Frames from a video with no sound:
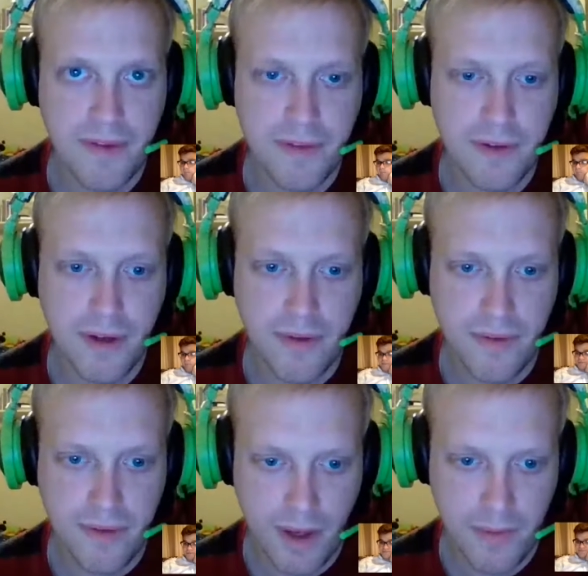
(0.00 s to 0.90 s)
Does that make
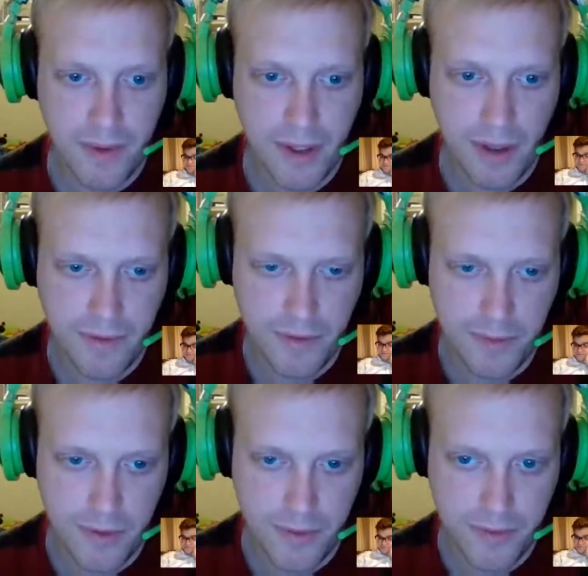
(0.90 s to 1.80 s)
sense, Chris? How
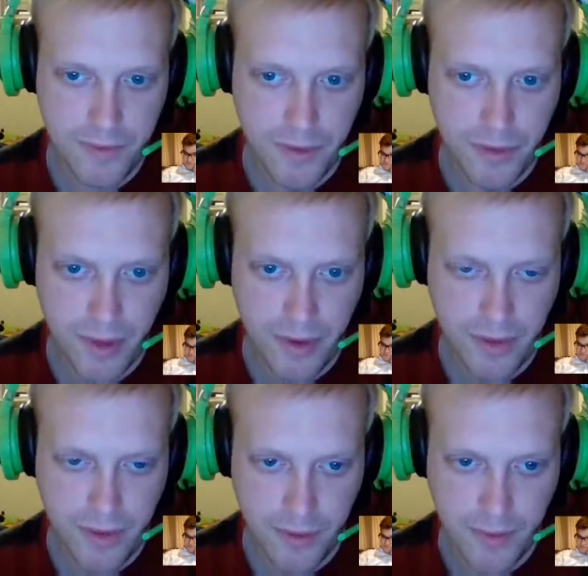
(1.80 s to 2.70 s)
we got
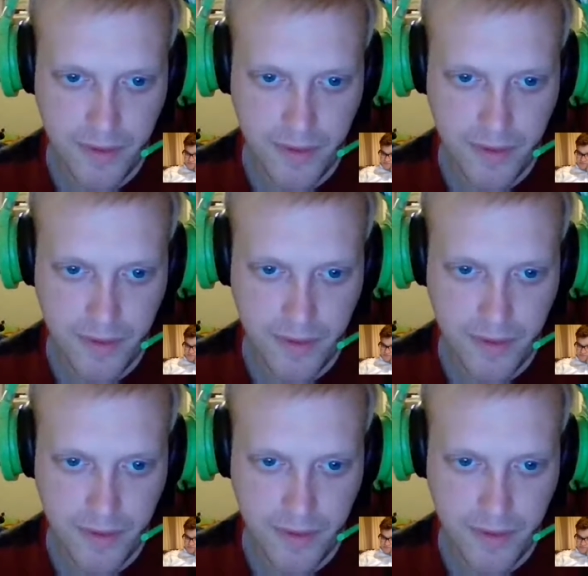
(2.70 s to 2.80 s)
0.143?